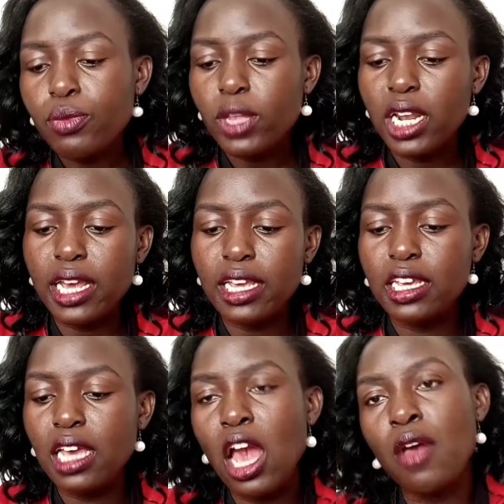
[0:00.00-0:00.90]
Like
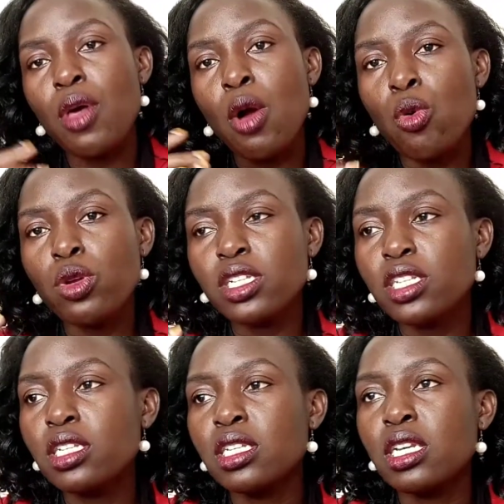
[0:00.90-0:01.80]
I won't
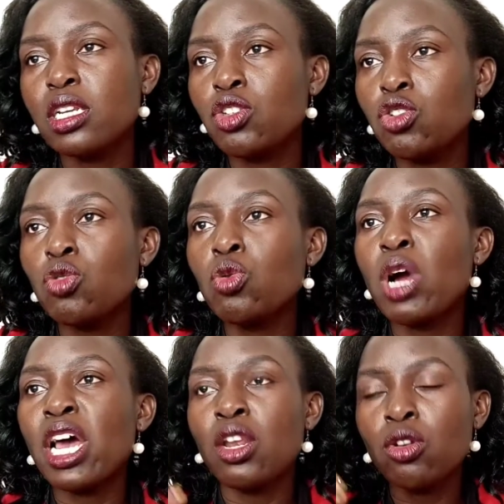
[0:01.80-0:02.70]
do
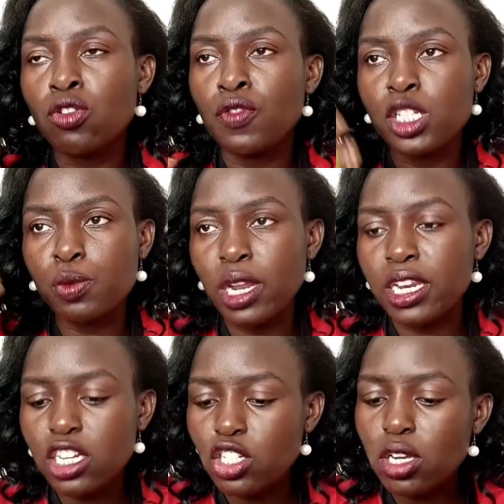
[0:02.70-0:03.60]
a lot of
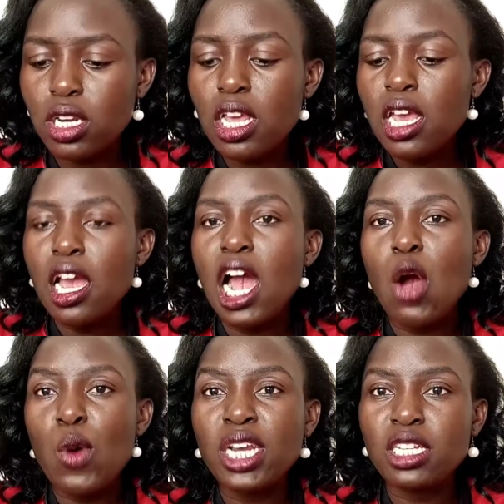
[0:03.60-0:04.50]
explanation. I
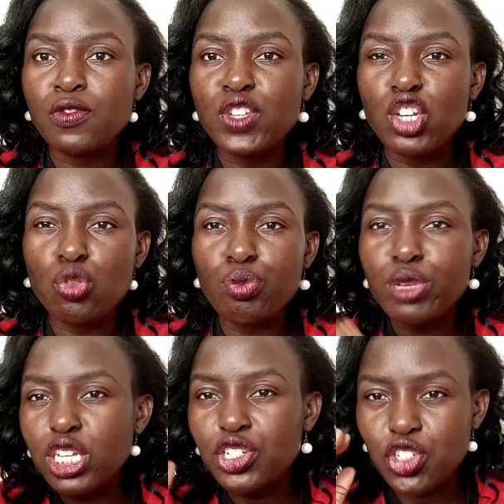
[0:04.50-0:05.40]
want this video to
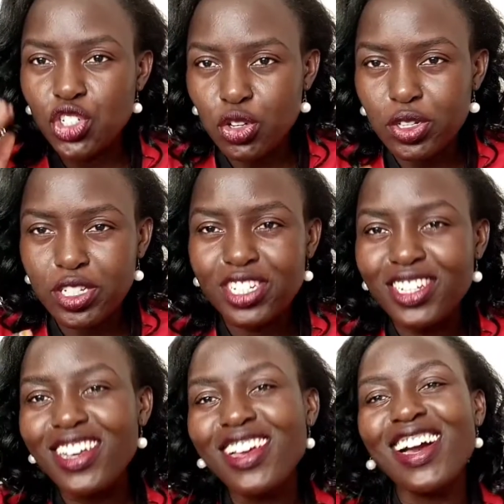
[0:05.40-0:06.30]
be short.
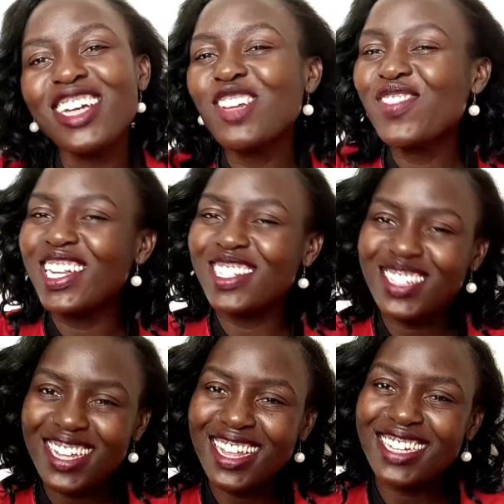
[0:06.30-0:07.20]
I normally
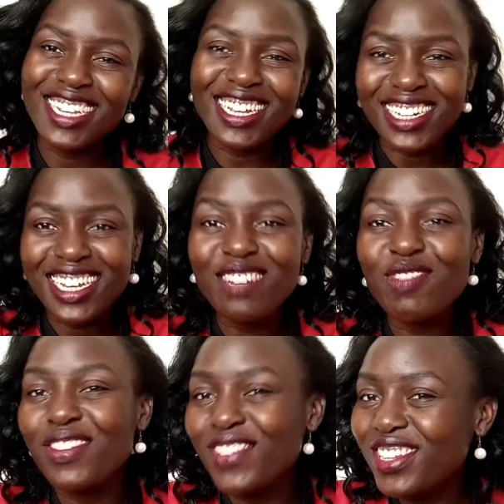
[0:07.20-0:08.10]
say that, and then my
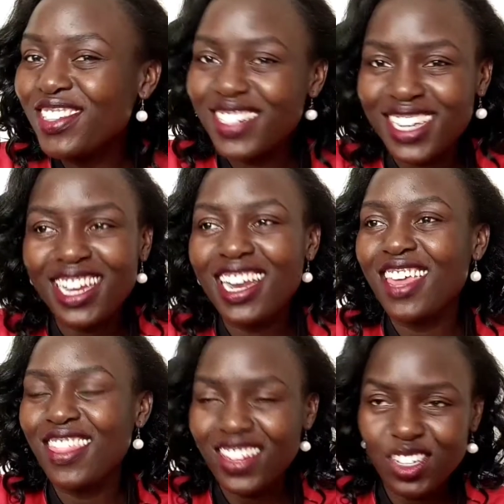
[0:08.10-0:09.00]
videos take like
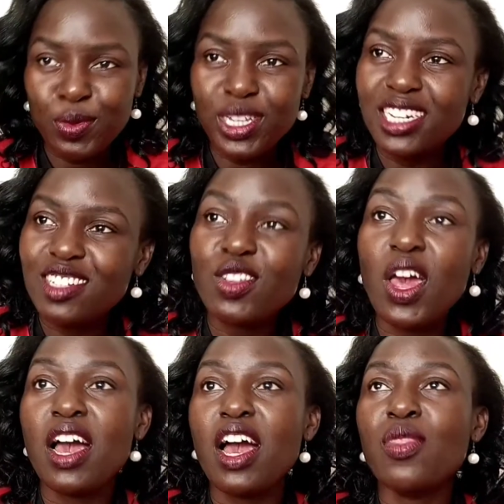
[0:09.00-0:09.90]
30 minutes.
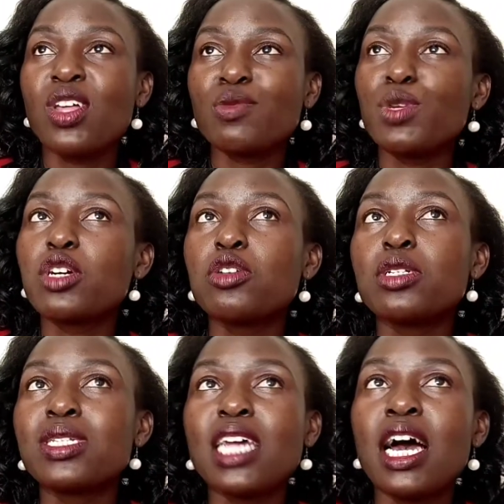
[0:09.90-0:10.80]
That's because
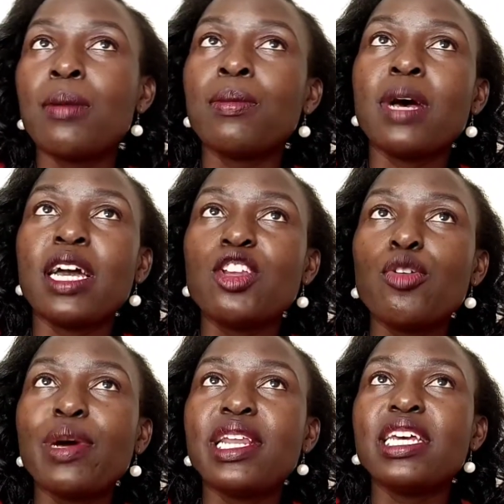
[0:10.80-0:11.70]
I
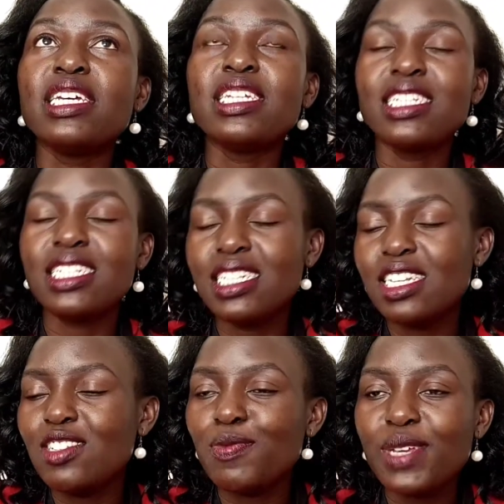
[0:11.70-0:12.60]
normally
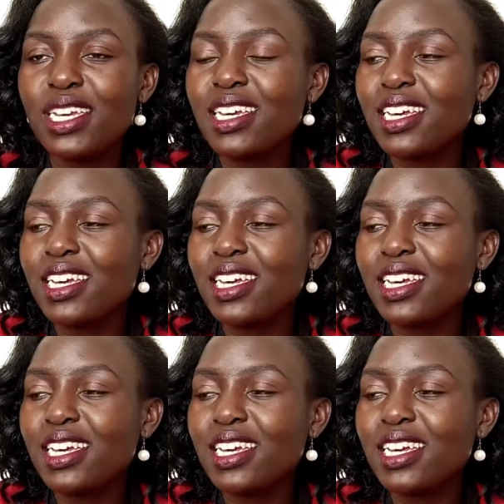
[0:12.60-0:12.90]
speak